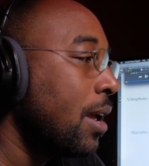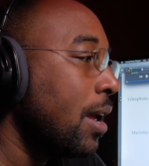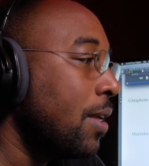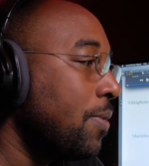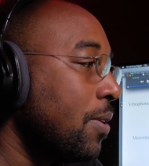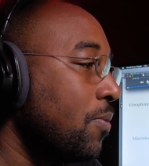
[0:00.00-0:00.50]

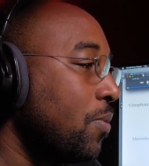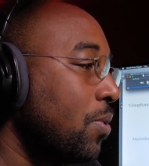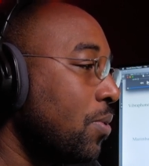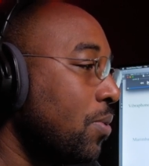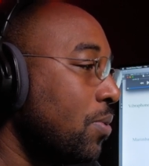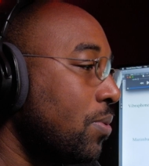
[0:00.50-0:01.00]
and then
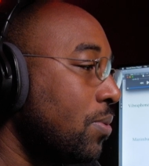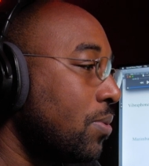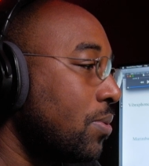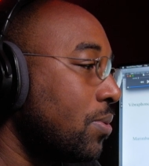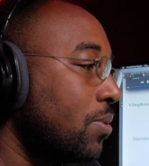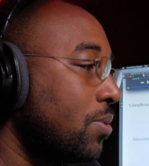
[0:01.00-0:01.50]
we'll
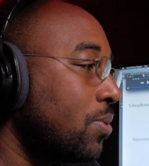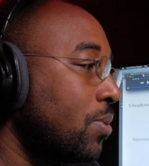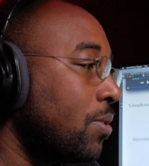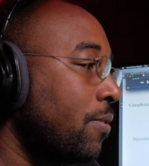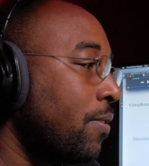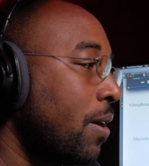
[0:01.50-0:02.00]
sort
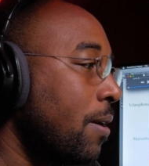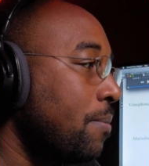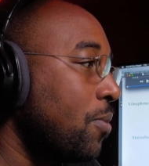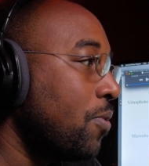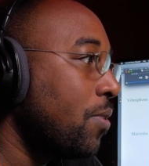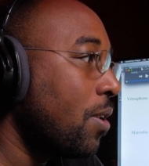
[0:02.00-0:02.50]
of uh,
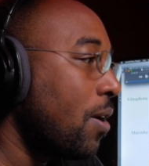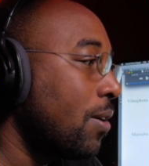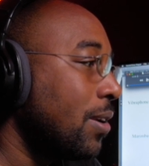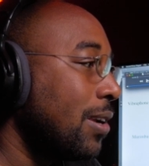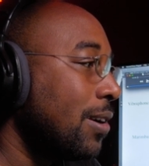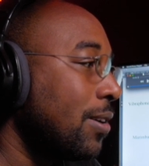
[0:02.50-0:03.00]
move along
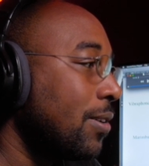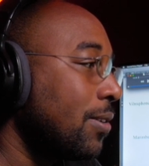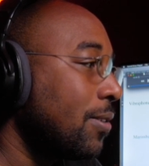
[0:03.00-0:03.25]
here.